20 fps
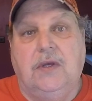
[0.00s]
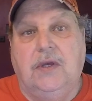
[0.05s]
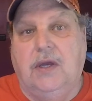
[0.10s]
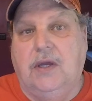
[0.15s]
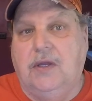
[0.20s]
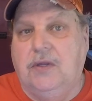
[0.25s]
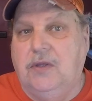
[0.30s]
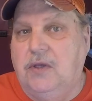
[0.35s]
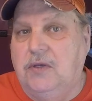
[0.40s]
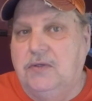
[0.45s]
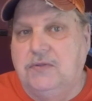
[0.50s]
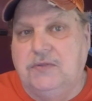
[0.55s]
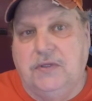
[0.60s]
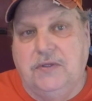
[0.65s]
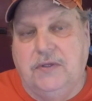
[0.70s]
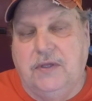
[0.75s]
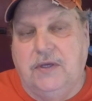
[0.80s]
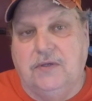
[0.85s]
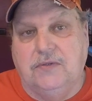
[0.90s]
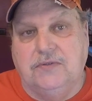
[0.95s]
And usually
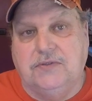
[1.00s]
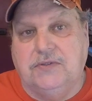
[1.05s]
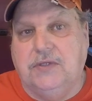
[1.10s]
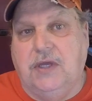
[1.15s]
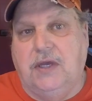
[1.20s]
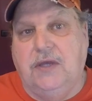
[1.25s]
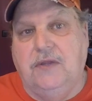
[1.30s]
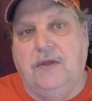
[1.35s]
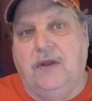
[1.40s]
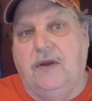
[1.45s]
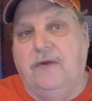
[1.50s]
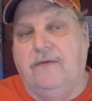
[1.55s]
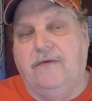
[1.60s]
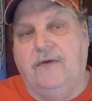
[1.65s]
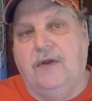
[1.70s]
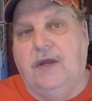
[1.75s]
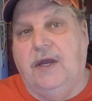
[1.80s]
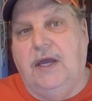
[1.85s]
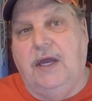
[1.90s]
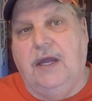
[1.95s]
they'll stay there
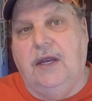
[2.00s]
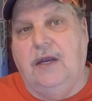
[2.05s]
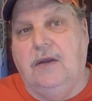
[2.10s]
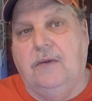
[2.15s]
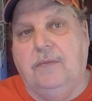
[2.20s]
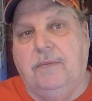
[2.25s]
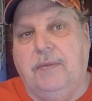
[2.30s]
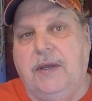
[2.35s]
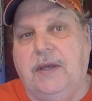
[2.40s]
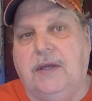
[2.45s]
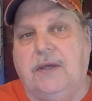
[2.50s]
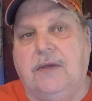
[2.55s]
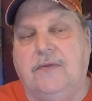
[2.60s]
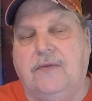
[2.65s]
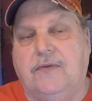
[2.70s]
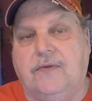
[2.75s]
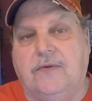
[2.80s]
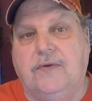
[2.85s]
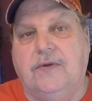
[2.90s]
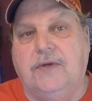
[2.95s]
for an hour picking
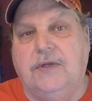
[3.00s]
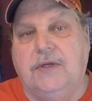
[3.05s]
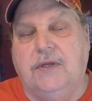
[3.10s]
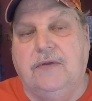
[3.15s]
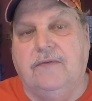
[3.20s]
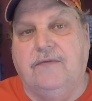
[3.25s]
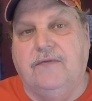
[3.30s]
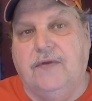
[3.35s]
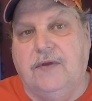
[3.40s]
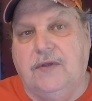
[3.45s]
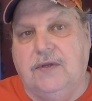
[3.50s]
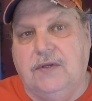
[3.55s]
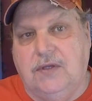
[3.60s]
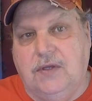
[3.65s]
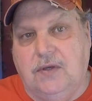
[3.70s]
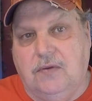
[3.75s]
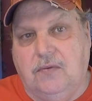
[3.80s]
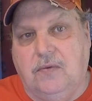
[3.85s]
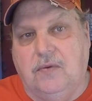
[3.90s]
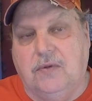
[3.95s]
through it and everything to
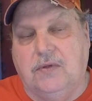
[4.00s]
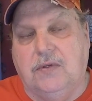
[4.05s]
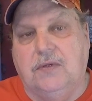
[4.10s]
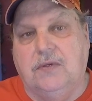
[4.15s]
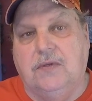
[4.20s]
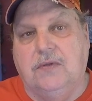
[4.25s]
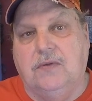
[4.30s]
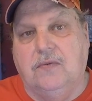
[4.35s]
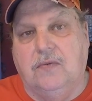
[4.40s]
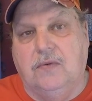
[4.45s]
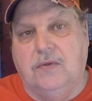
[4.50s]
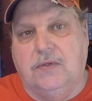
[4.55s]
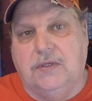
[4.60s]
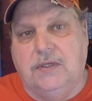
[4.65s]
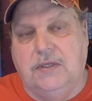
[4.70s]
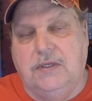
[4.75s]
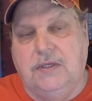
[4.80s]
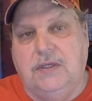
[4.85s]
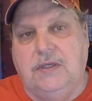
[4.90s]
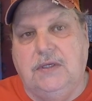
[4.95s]
get what
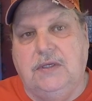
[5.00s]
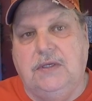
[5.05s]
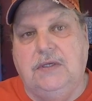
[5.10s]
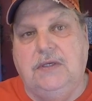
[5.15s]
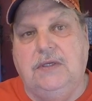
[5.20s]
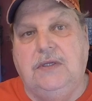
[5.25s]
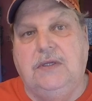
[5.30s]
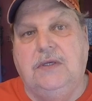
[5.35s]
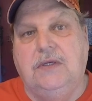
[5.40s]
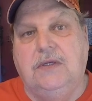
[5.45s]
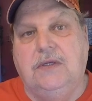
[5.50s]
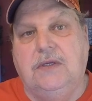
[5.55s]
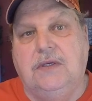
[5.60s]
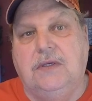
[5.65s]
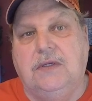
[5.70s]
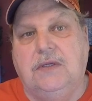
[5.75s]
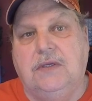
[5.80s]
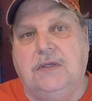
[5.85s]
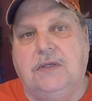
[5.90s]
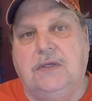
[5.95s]
they need.
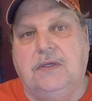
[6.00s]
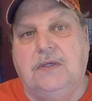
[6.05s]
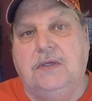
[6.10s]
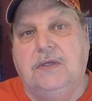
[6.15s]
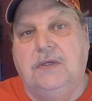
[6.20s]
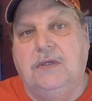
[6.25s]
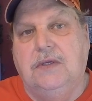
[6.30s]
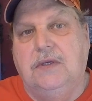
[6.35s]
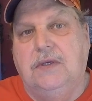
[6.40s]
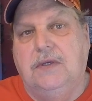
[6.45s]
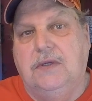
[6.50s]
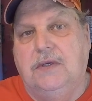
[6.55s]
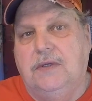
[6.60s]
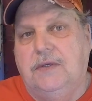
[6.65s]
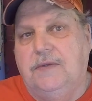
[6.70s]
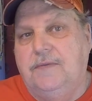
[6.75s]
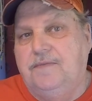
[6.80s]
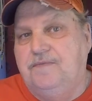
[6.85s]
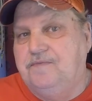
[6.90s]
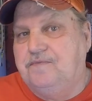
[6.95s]
And,
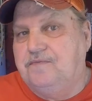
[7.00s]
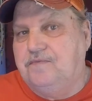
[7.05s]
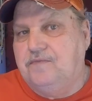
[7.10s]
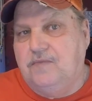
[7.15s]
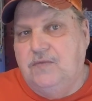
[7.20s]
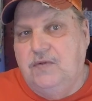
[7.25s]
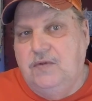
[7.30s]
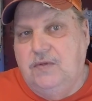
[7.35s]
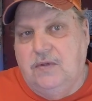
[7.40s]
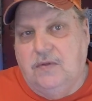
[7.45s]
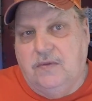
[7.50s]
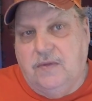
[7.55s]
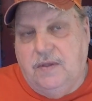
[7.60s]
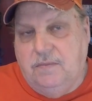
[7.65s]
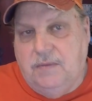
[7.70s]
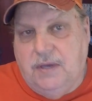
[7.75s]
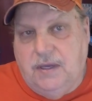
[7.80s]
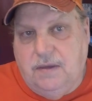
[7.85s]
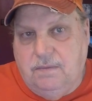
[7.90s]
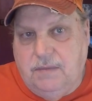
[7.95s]
you know, they
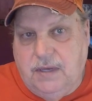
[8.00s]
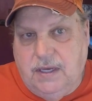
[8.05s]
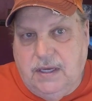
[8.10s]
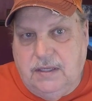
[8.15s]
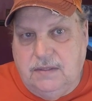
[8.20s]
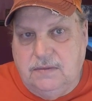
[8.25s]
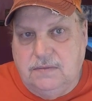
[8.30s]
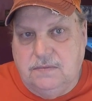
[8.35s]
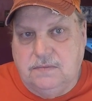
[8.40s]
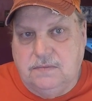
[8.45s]
might buy